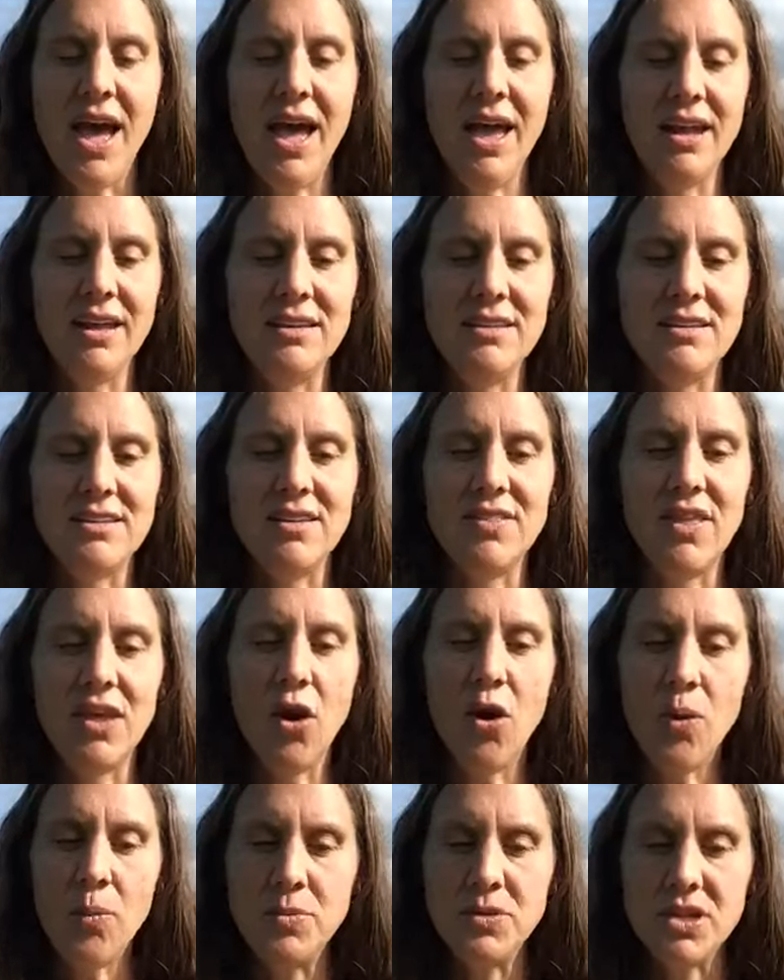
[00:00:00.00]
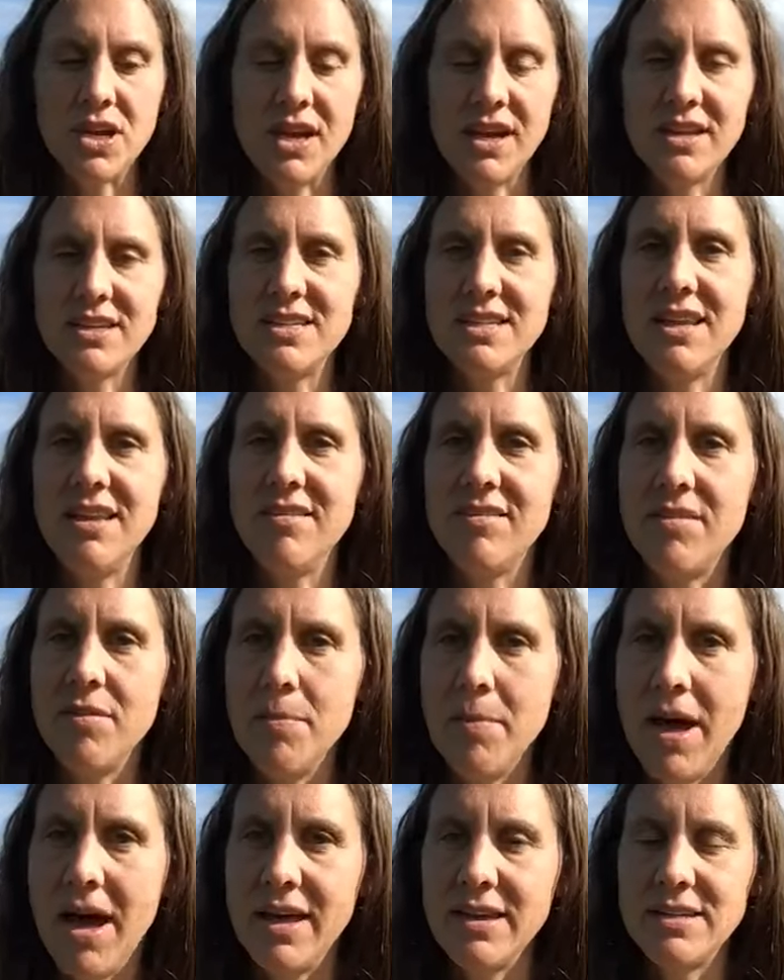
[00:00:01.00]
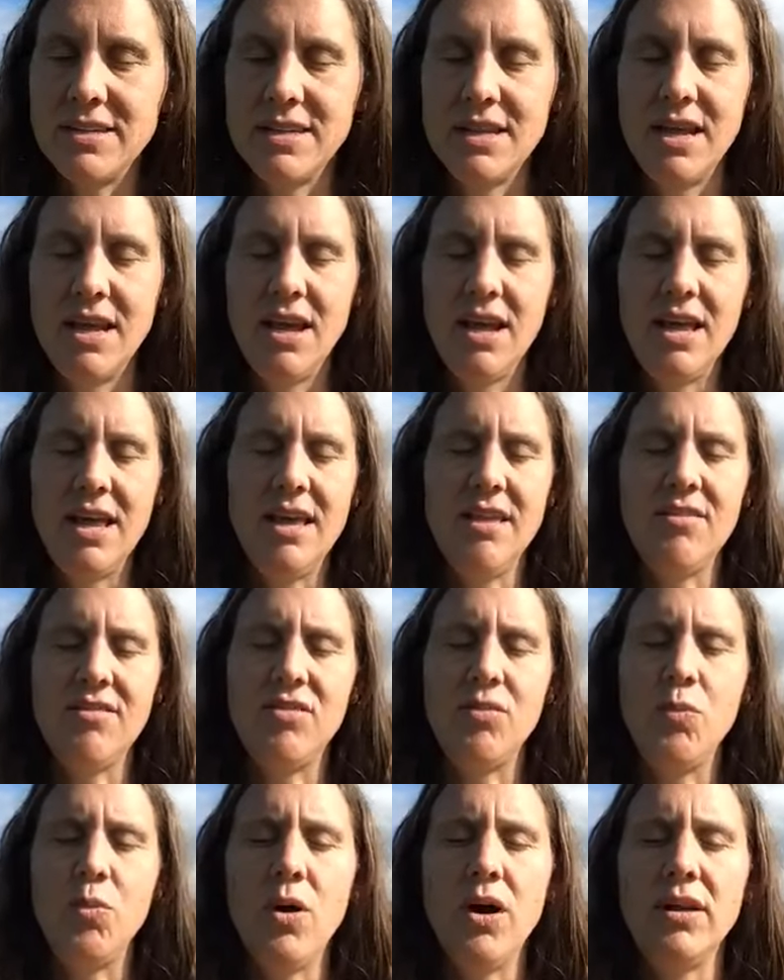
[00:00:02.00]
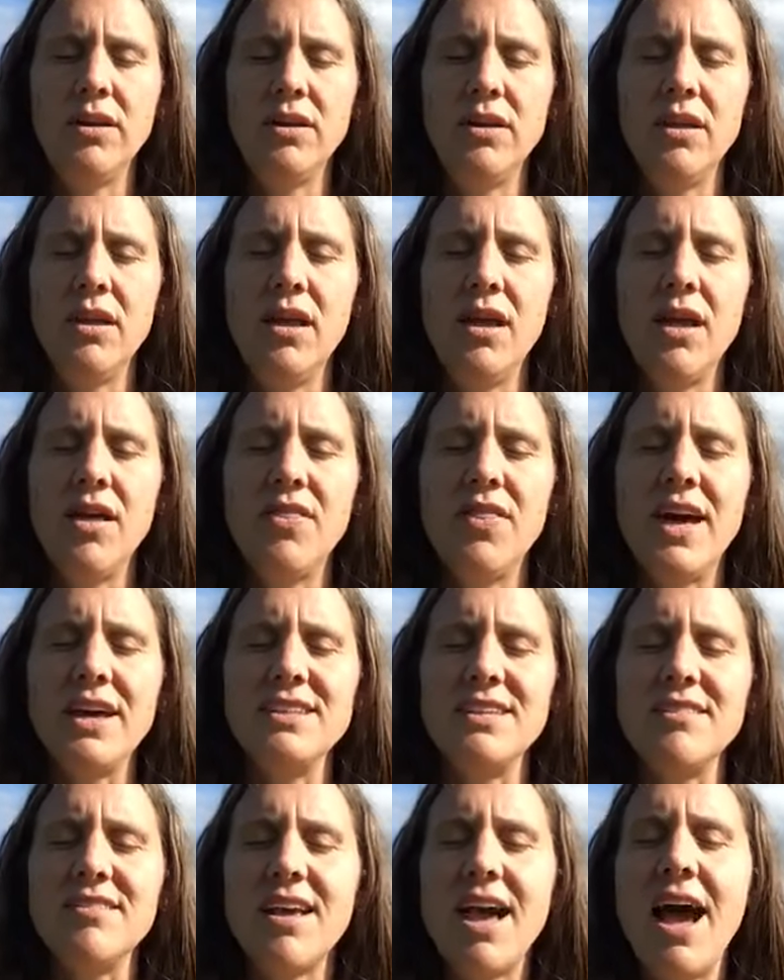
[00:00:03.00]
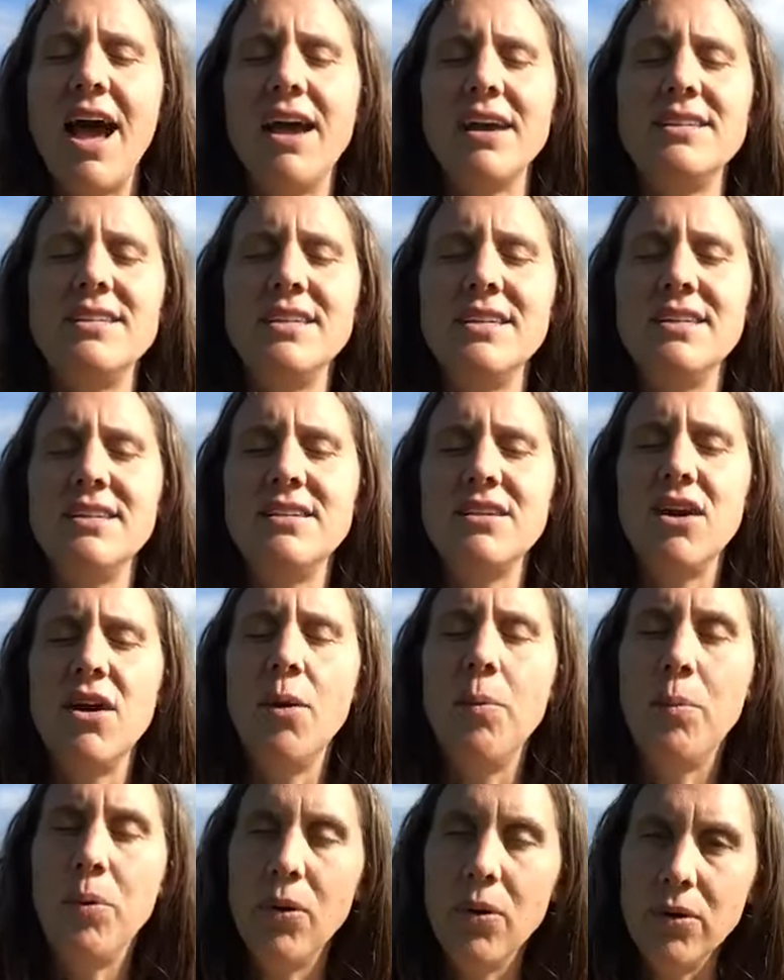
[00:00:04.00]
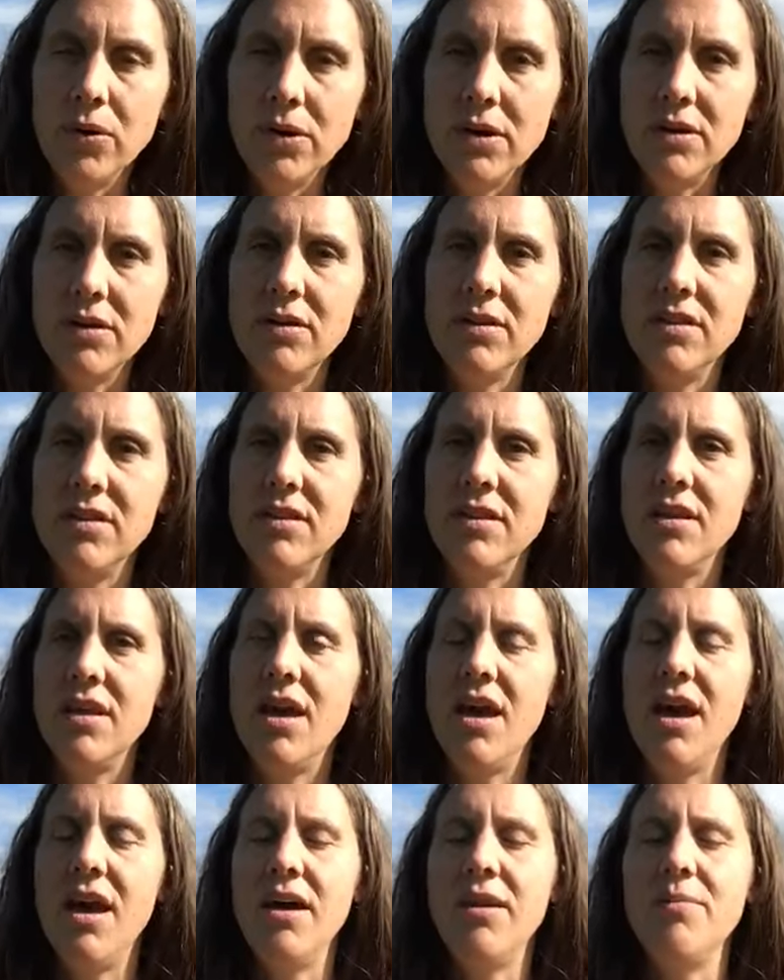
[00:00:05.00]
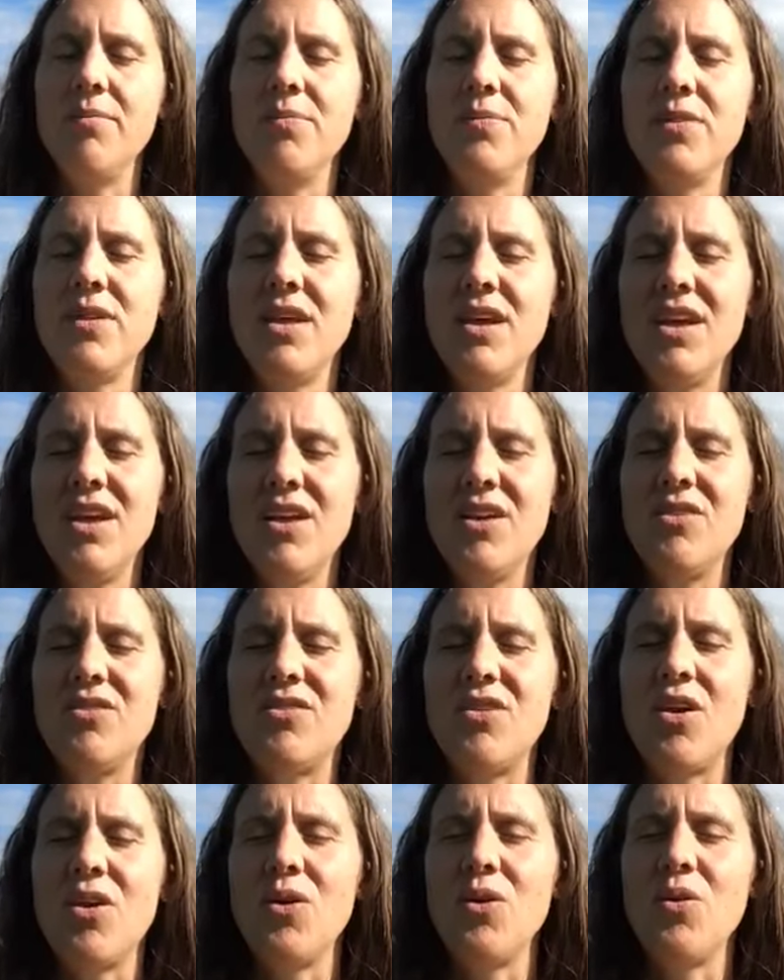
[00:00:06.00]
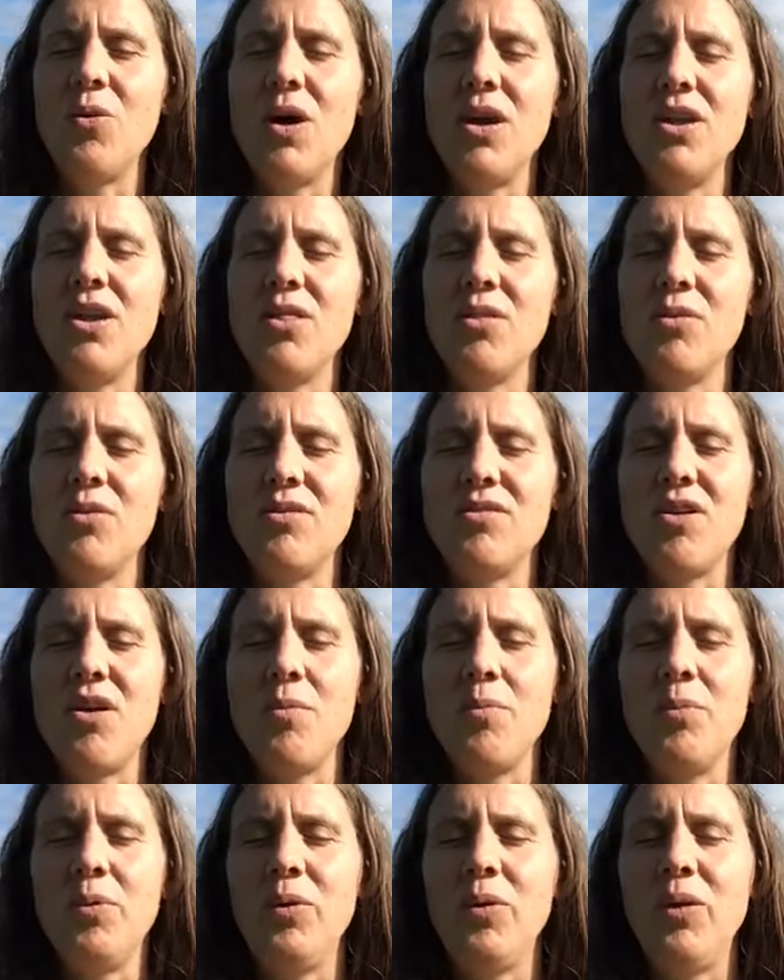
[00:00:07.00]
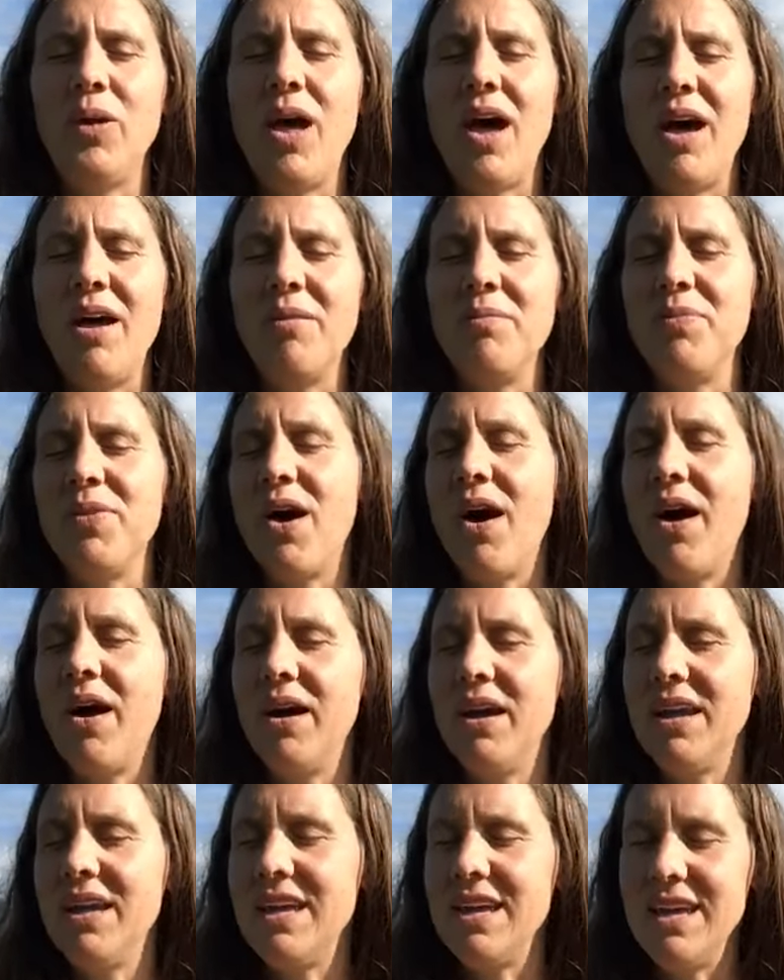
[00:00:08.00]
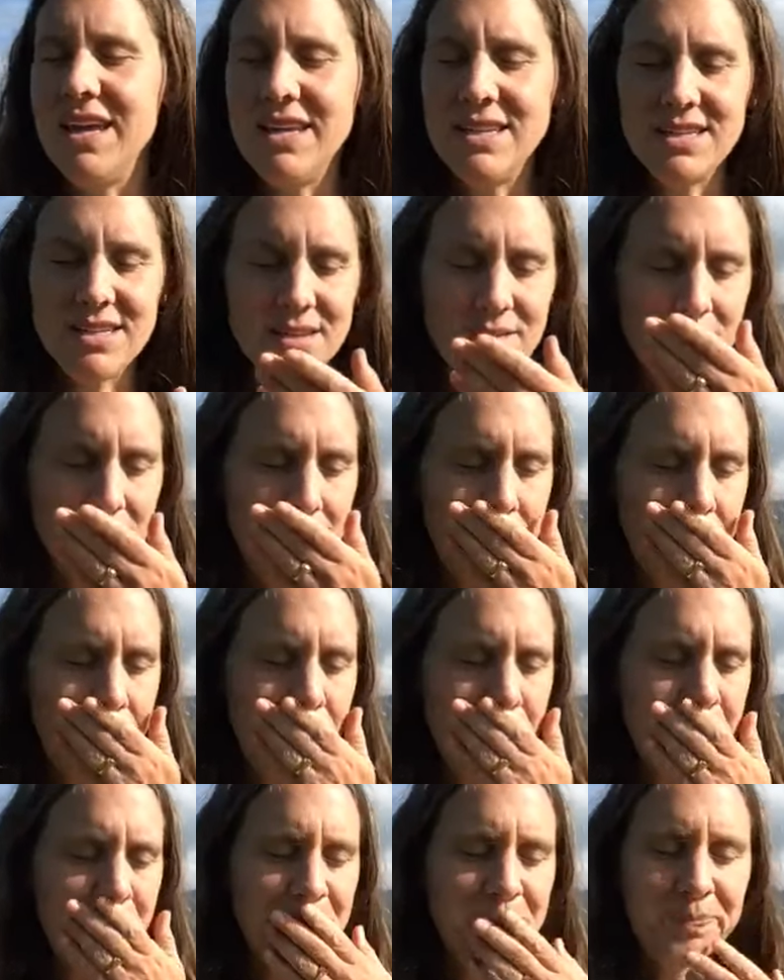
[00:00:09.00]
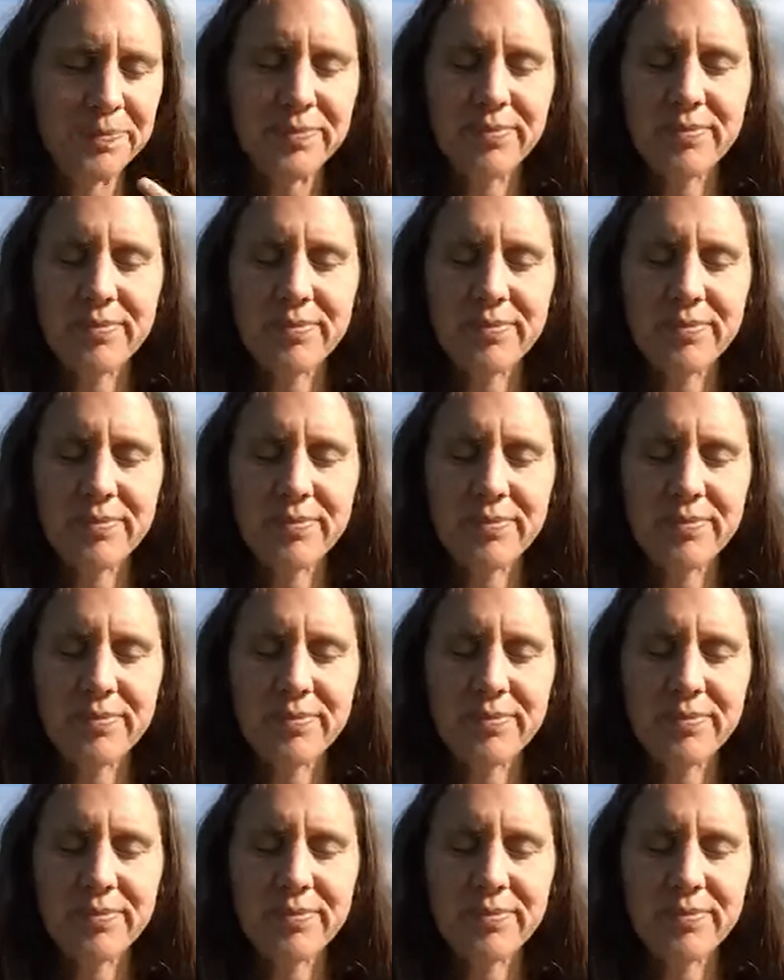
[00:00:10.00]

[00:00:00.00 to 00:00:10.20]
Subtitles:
And the object is the mat. It's the one that is acted upon. So another example, I eat a